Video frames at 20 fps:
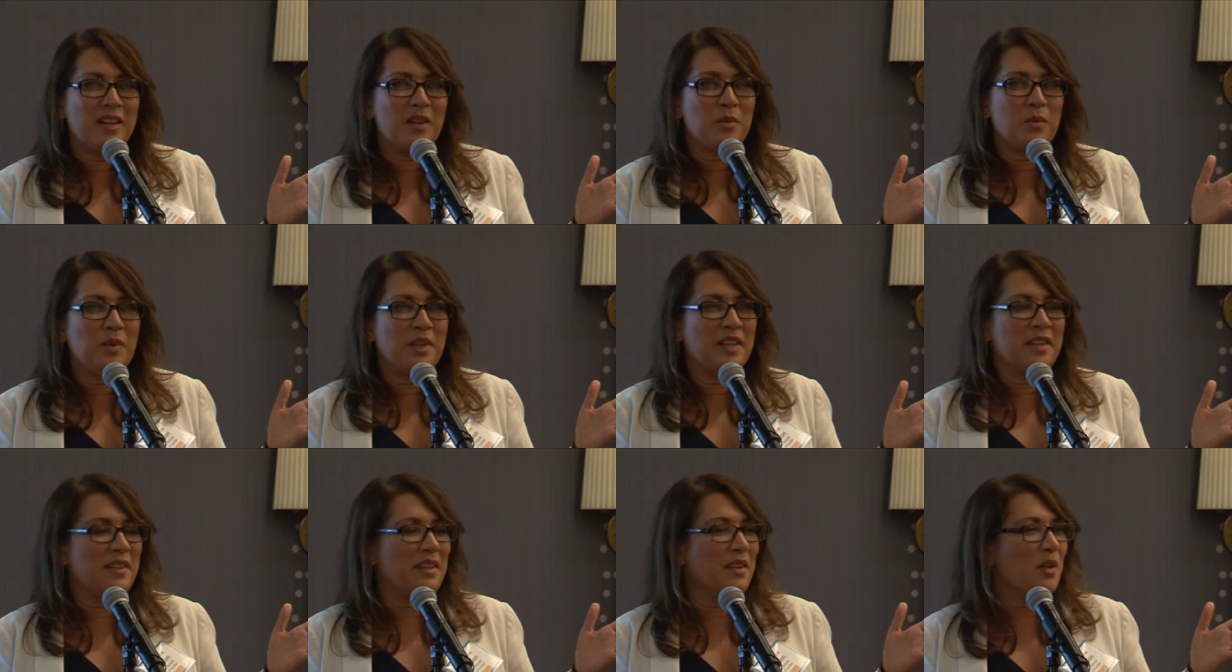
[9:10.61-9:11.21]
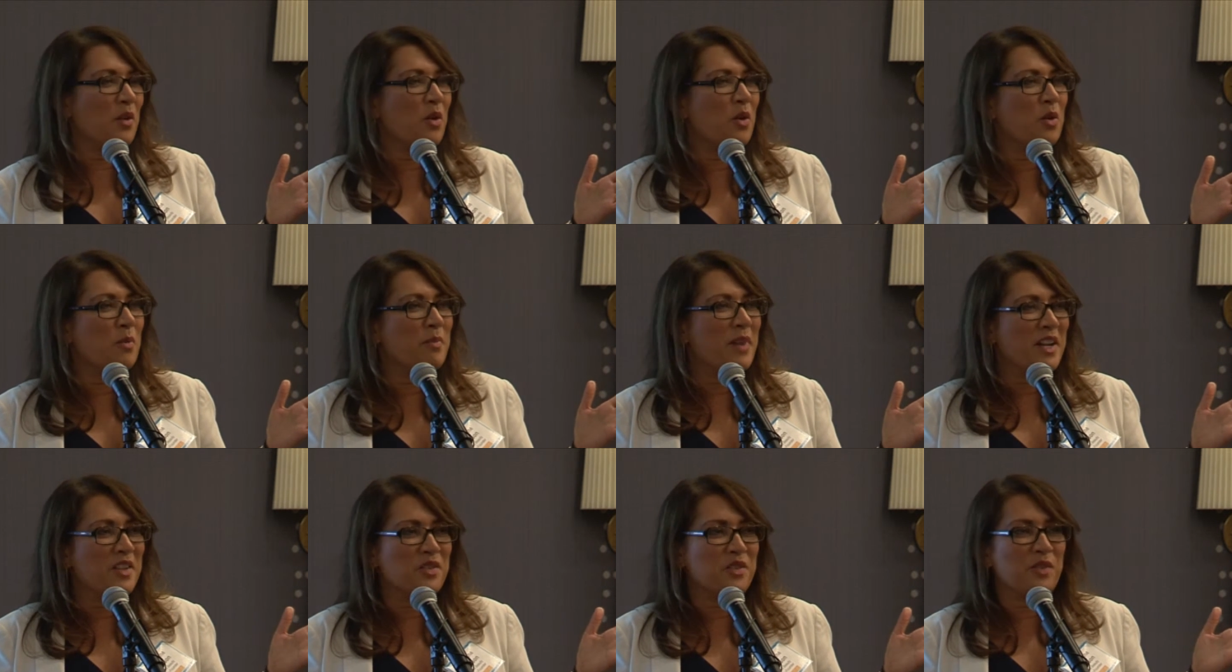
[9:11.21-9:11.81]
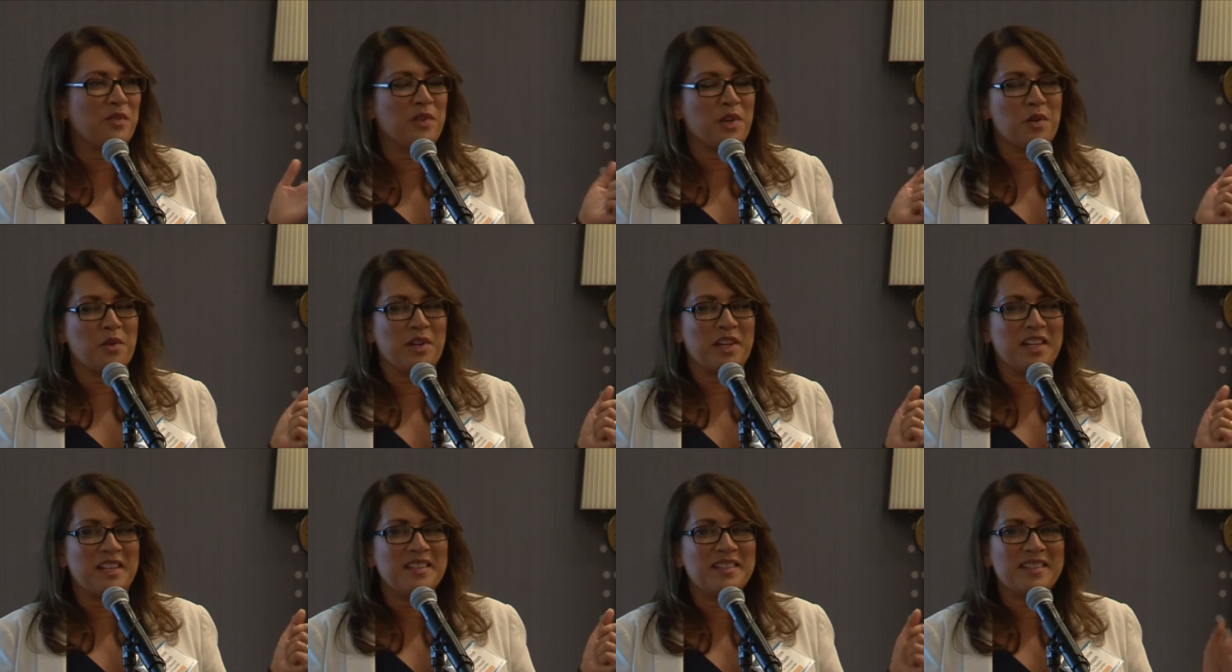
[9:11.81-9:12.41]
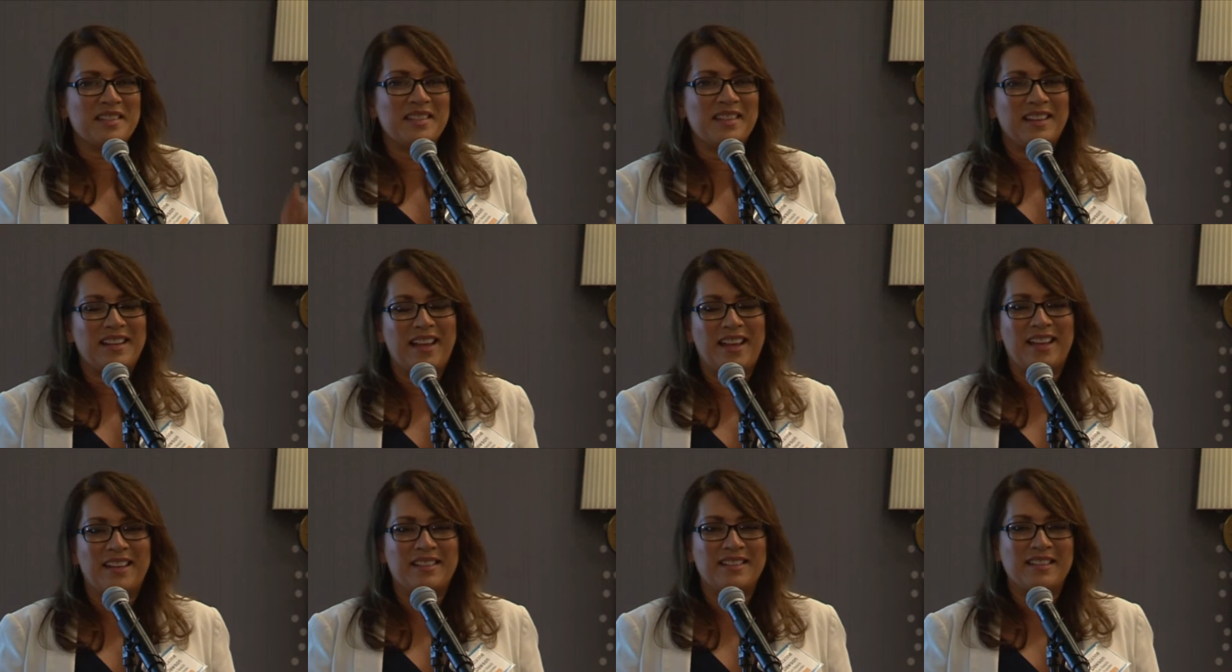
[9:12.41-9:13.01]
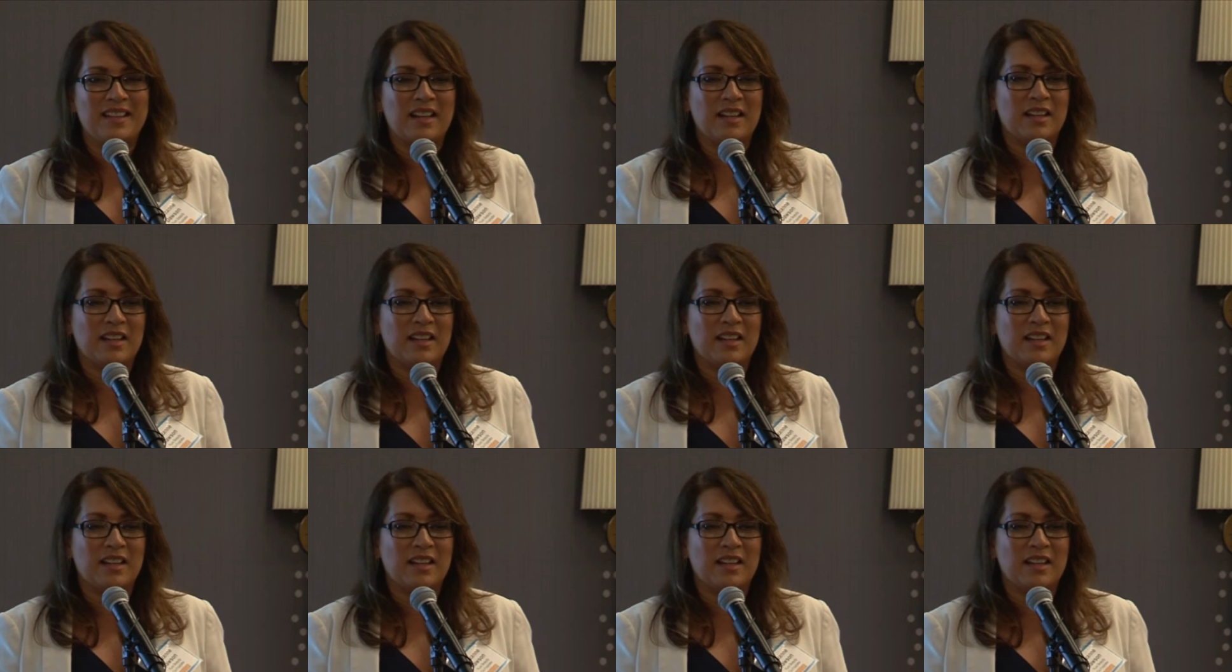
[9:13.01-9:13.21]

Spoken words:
with a whole bunch of yogis, and